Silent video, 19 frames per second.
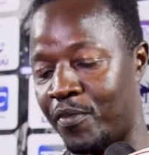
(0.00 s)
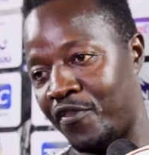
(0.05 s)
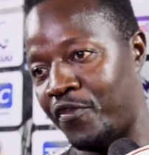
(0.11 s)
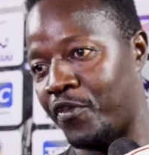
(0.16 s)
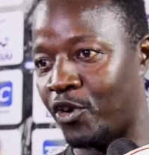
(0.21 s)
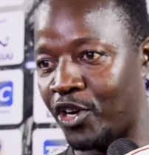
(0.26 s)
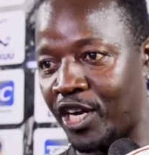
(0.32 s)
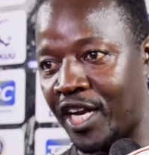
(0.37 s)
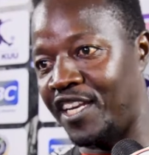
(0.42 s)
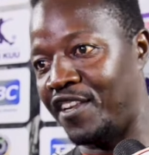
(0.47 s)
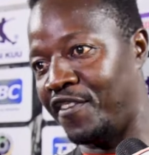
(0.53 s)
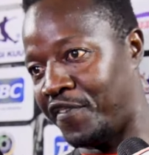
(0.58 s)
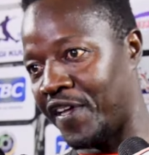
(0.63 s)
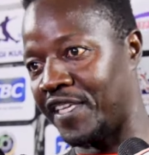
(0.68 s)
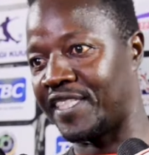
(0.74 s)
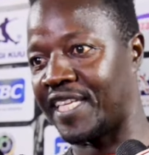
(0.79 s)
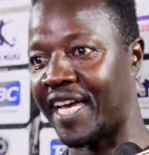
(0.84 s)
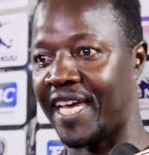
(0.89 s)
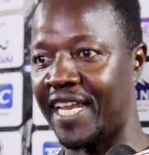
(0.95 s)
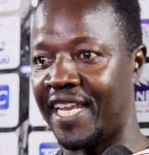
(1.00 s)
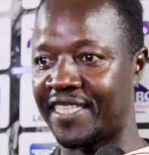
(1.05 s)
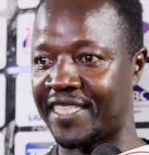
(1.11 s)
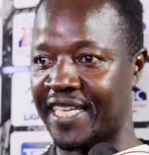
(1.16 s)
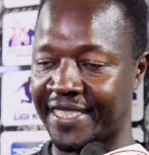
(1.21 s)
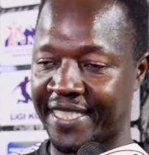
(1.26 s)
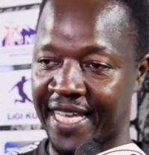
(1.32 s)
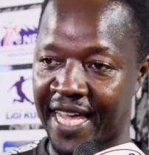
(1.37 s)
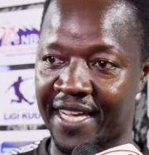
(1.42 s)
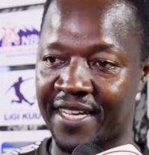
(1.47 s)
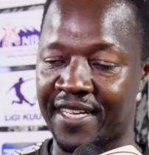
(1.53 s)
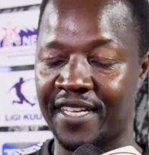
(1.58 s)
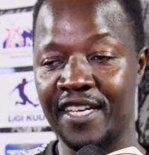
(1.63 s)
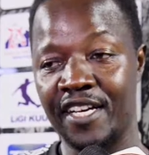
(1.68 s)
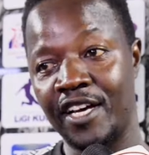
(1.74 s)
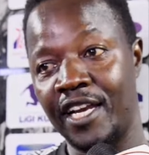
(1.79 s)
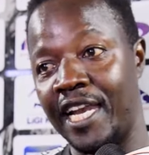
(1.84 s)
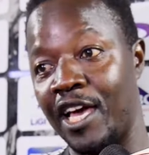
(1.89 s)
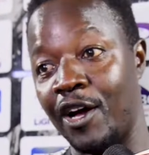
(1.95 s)
wana defense against attack.
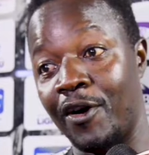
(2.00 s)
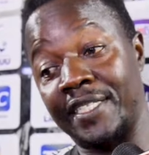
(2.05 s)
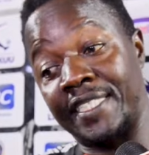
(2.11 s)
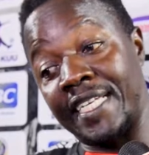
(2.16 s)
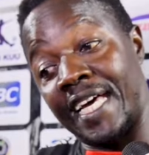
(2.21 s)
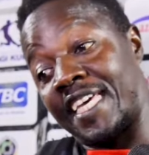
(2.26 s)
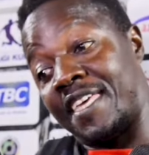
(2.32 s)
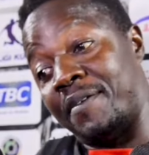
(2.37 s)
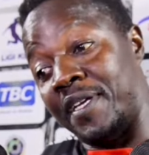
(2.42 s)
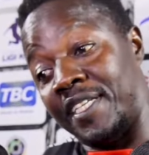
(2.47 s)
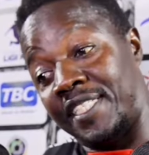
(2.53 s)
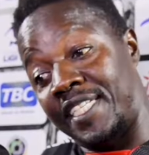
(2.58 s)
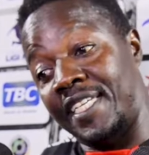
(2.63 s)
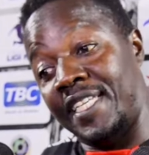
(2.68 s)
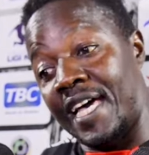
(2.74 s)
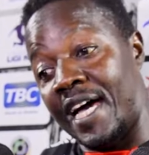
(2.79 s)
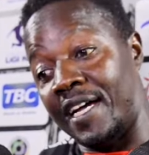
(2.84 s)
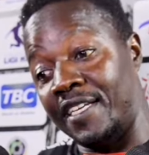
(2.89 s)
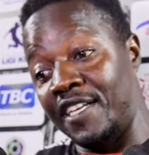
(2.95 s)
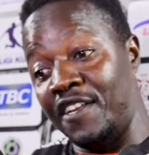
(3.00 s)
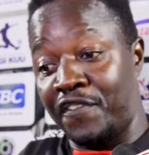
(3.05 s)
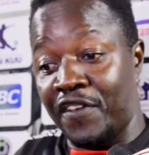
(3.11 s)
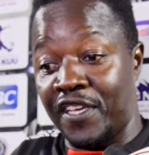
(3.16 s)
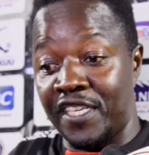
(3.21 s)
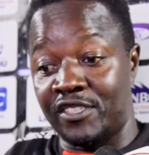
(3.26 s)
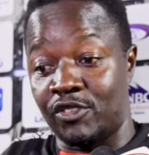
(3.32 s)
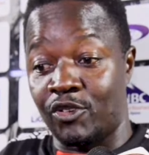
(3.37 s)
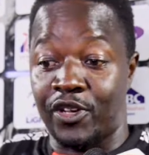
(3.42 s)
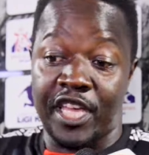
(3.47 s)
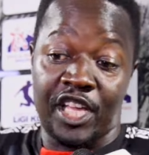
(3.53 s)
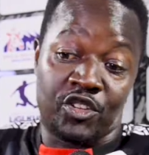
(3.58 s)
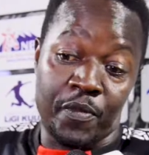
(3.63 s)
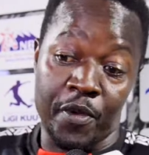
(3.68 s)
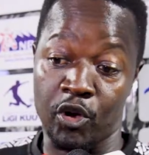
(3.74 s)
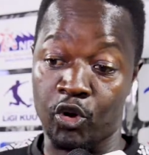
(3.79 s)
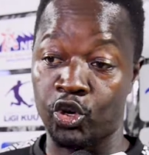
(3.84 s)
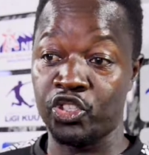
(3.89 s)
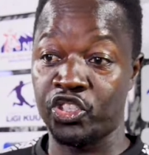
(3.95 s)
Leo attack imeshinda defense. Okay,
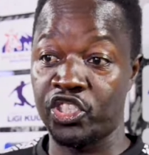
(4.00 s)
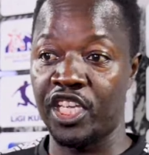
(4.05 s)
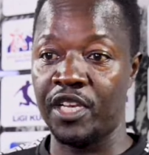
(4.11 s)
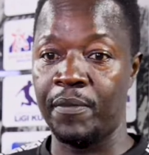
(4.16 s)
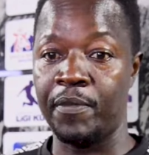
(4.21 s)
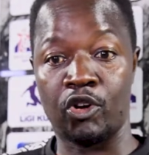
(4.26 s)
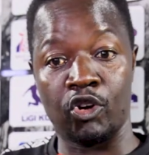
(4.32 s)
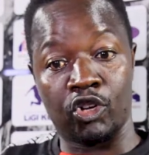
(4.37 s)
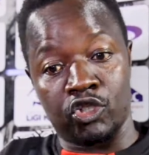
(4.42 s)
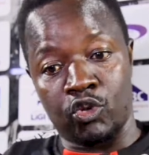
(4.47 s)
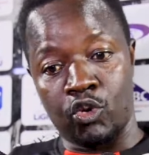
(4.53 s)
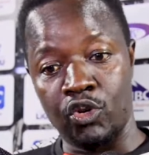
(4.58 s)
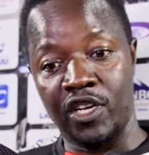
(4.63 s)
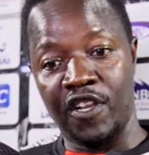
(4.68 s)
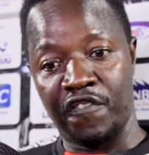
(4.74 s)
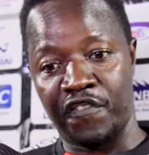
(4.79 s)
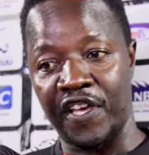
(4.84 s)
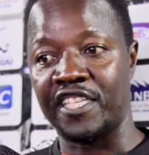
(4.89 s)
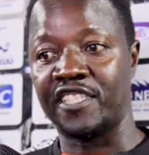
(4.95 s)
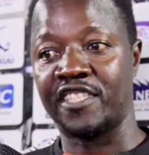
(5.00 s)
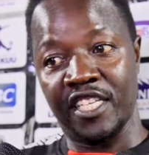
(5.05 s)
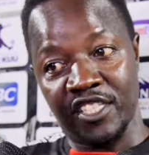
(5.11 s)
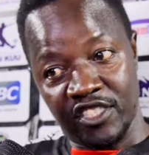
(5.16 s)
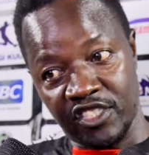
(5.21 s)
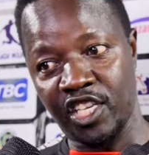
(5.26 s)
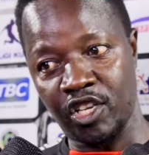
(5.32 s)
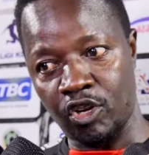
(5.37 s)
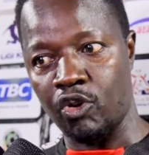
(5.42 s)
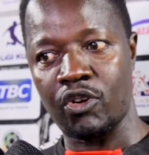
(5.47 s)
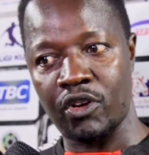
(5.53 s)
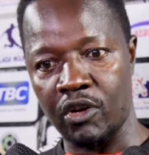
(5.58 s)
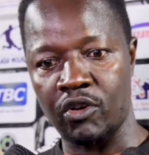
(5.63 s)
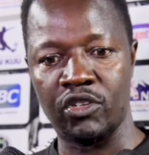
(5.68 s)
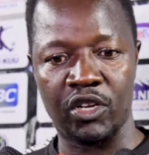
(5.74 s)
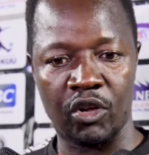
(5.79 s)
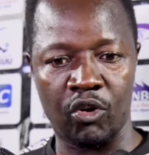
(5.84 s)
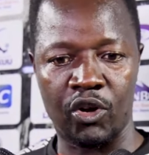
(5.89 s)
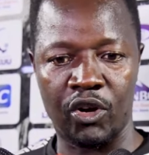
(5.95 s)
tume concede because good defense is zero,
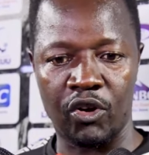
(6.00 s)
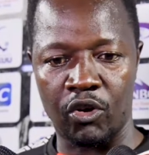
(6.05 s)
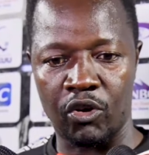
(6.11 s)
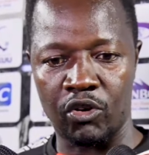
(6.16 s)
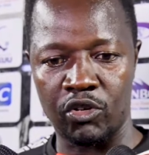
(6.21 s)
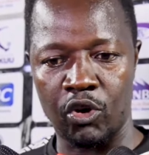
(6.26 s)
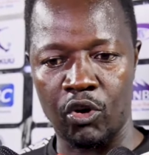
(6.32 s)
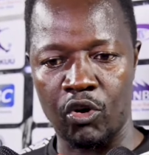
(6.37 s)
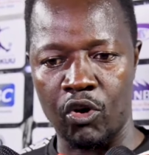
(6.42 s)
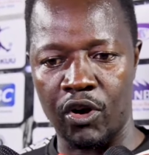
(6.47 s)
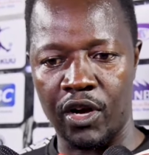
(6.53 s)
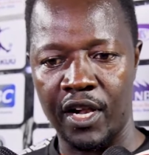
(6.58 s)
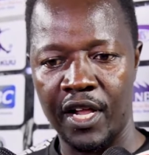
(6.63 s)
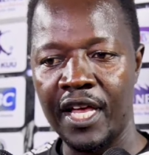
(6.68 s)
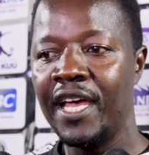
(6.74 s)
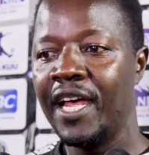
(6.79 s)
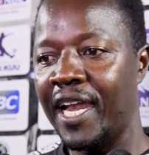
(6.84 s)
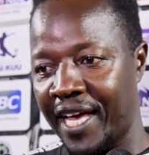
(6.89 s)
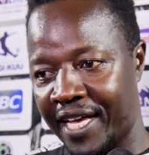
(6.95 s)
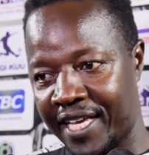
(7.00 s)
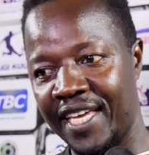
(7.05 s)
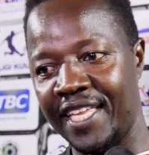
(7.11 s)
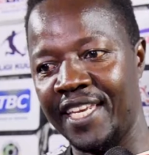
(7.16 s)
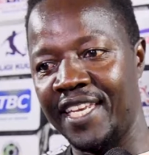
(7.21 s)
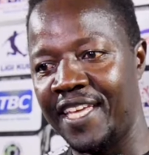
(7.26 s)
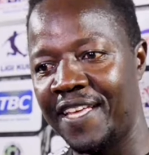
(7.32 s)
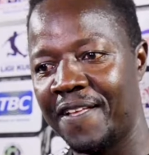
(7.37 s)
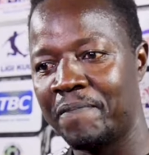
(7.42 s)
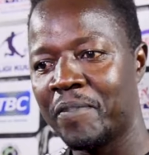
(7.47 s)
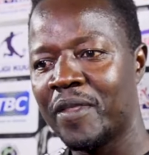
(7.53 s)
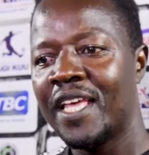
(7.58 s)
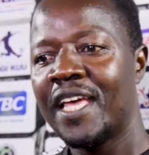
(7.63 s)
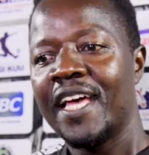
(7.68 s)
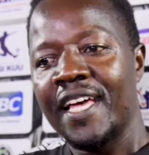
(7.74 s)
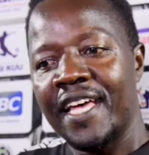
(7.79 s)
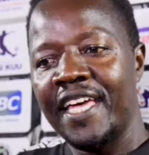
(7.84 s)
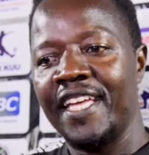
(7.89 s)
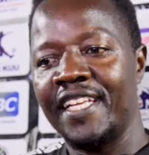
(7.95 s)
no goal. Lakini
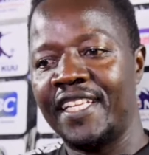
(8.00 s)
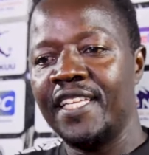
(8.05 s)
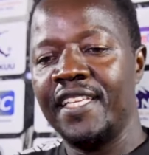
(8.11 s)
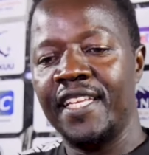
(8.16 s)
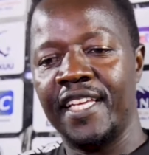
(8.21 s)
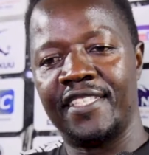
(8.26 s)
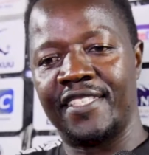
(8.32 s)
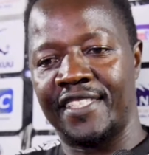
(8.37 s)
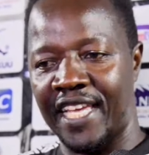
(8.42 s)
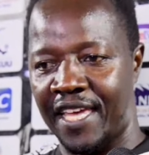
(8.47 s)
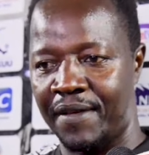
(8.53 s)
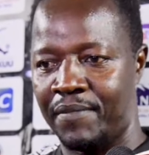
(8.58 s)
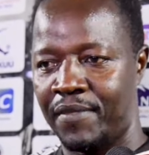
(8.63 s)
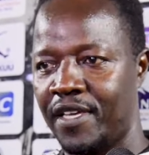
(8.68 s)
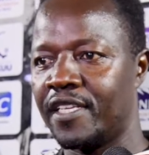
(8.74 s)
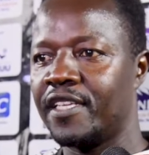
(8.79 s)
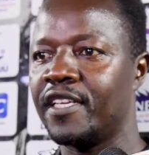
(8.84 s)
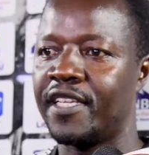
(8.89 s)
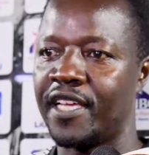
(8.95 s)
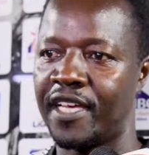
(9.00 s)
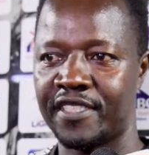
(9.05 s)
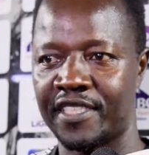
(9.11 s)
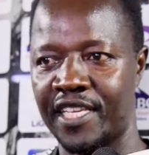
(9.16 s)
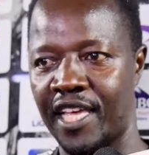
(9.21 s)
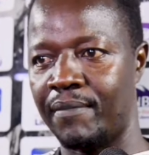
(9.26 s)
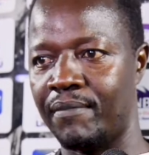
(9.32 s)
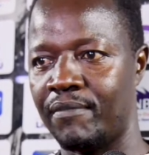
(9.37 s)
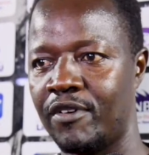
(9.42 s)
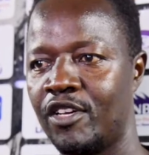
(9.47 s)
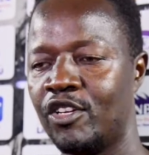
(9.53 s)
it needs time, it takes time.